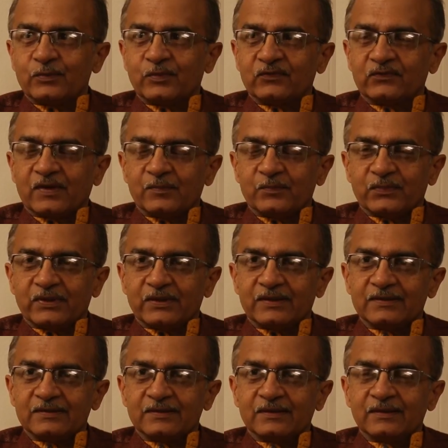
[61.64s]
group of
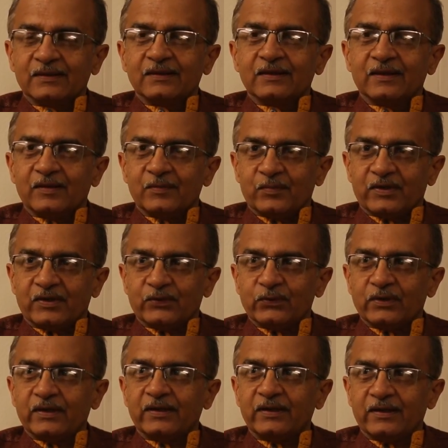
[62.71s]
companies, in
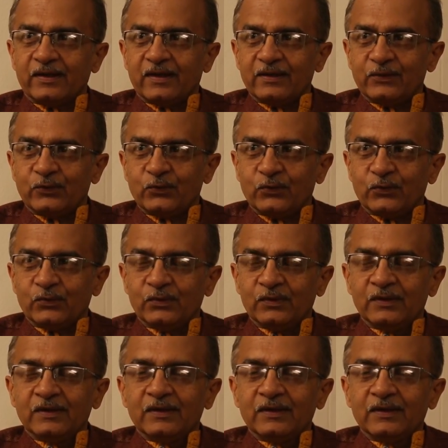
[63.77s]
particular Hindalco,